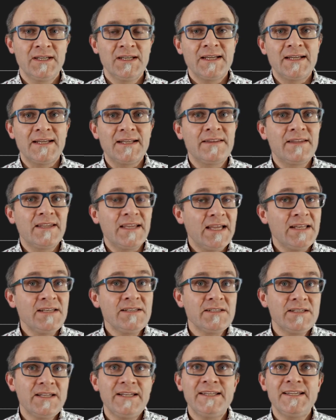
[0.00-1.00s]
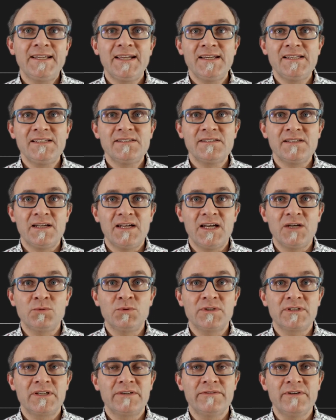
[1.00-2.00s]
In the end, in any case, I
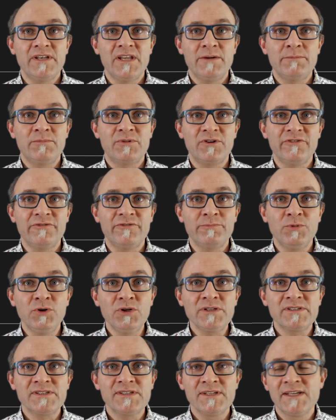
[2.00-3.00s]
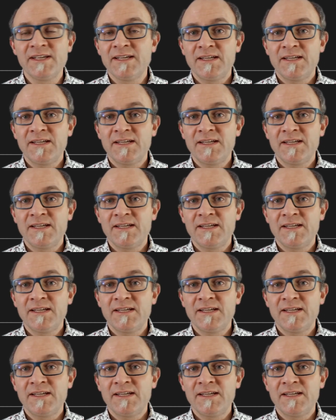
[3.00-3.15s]
will give a number of books